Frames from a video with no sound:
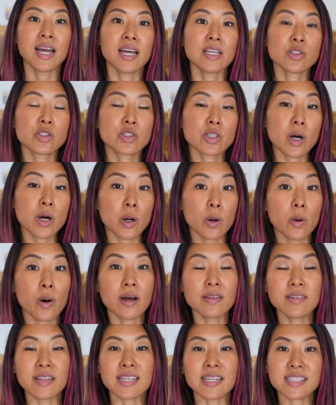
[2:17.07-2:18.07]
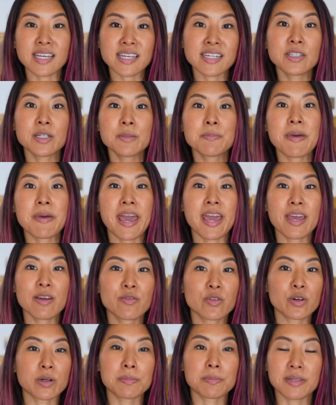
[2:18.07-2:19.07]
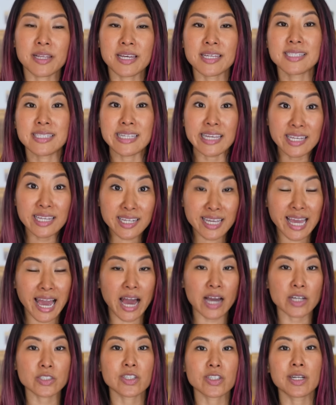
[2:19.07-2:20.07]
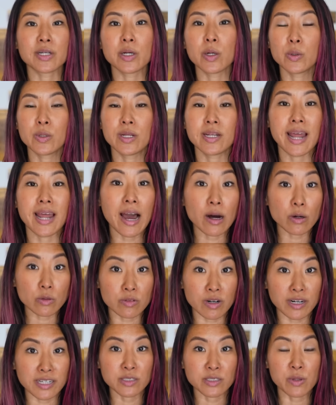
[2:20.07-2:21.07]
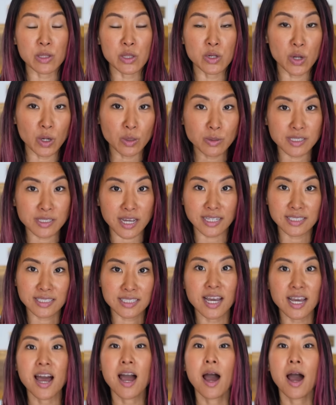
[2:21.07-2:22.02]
And so, unless I could pay for a place in cash and own it outright with no debt,